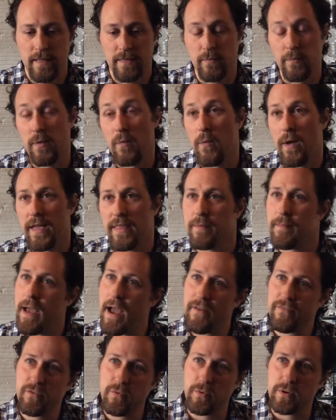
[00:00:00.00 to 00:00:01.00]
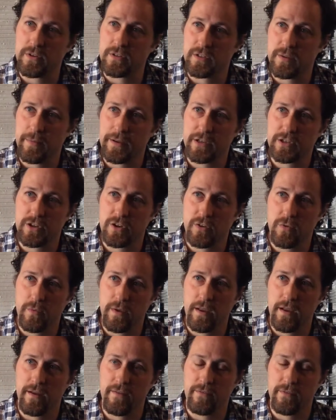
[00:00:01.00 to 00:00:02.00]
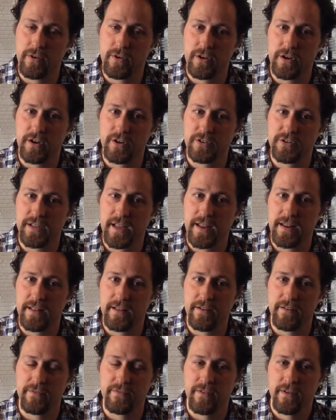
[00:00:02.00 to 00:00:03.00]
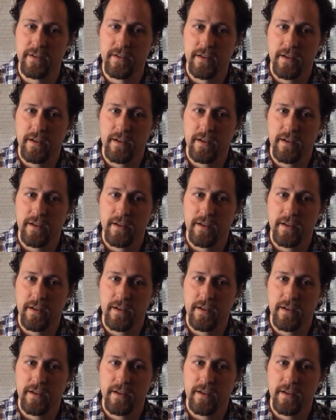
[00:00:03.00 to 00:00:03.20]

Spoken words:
And then we weigh them afterwards to make sure that we have a good understanding of